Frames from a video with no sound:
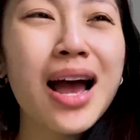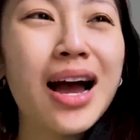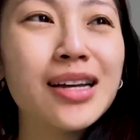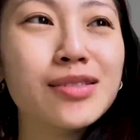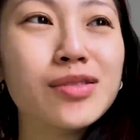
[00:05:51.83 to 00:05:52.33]

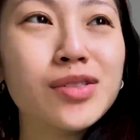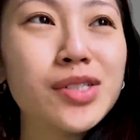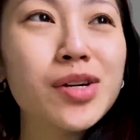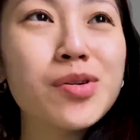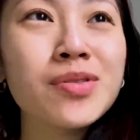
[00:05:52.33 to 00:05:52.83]
I
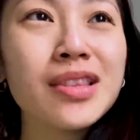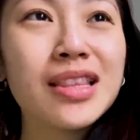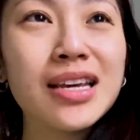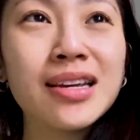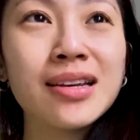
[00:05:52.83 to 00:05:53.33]
don't
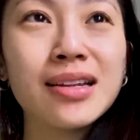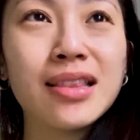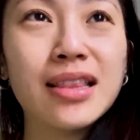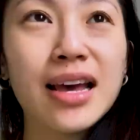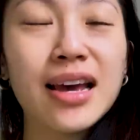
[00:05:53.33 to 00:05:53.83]
think
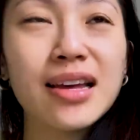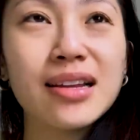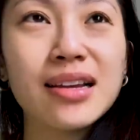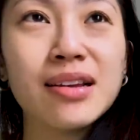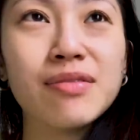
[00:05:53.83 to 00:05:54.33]
that
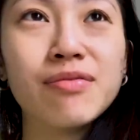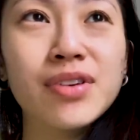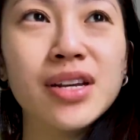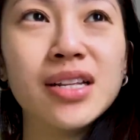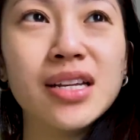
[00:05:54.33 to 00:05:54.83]
it
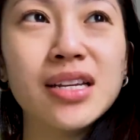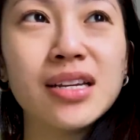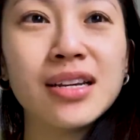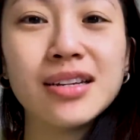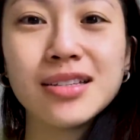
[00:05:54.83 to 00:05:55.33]
really
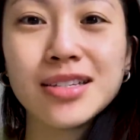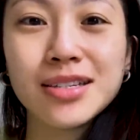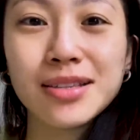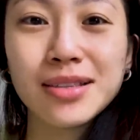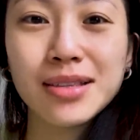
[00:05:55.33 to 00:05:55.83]
hits
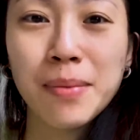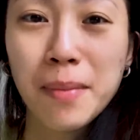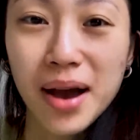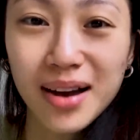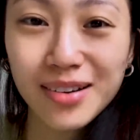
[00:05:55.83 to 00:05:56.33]
the
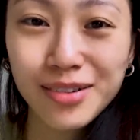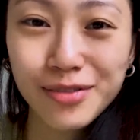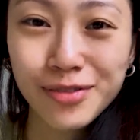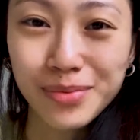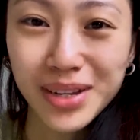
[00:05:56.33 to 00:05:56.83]
mark
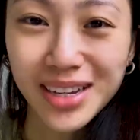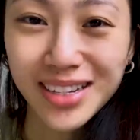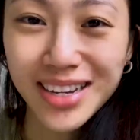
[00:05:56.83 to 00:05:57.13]
for me.